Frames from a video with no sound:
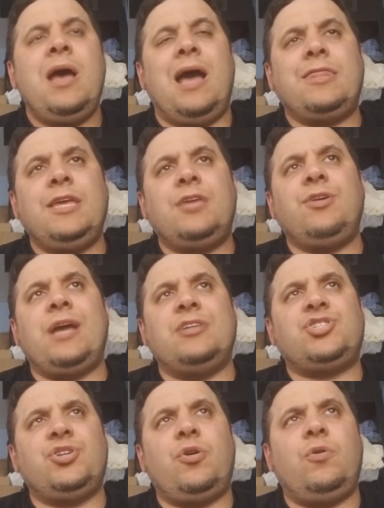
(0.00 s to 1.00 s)
I think you guys
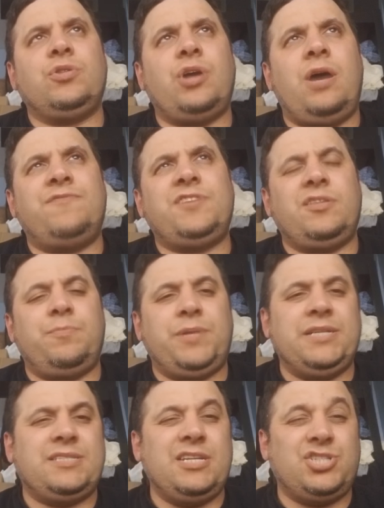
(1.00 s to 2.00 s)
should hold off till the
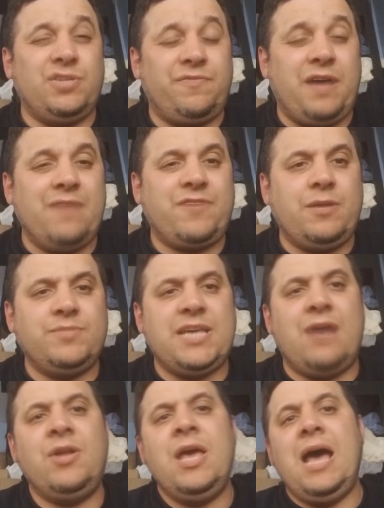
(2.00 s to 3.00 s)
PlayStation 5 comes
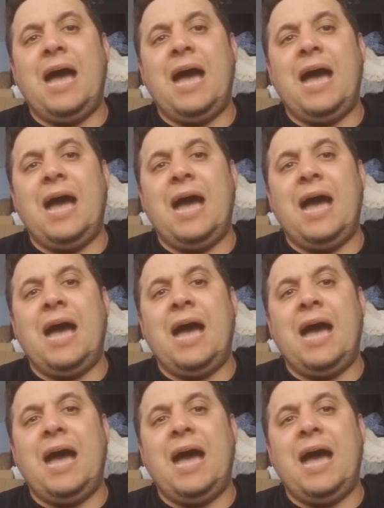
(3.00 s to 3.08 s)
out.